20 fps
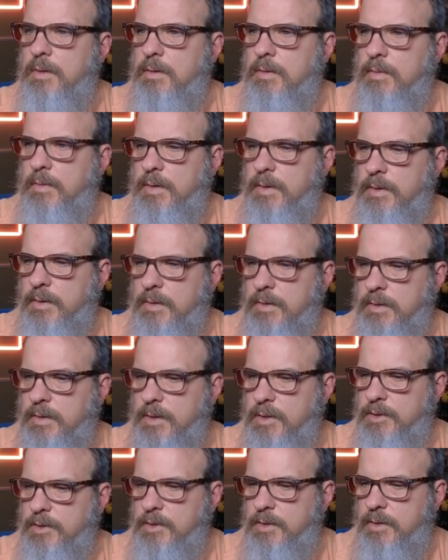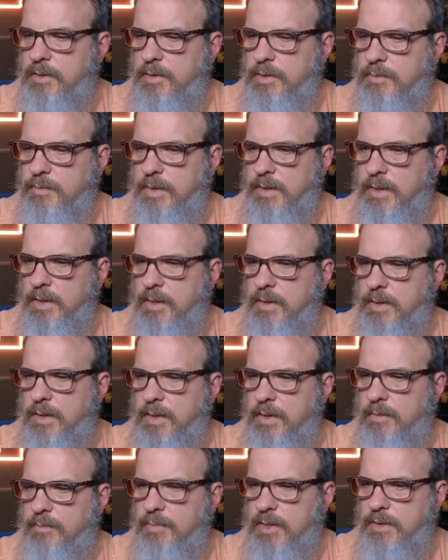Okay, I should know this by now.
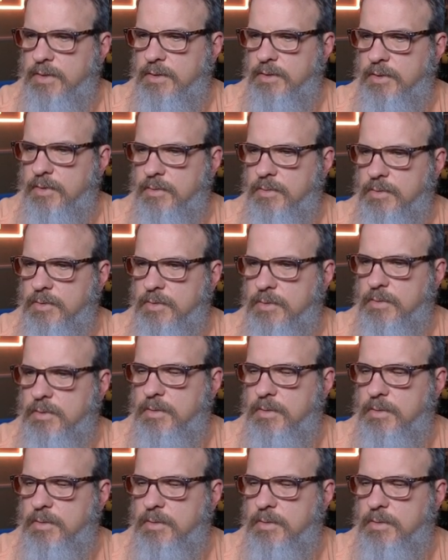Yeah, bloodstones.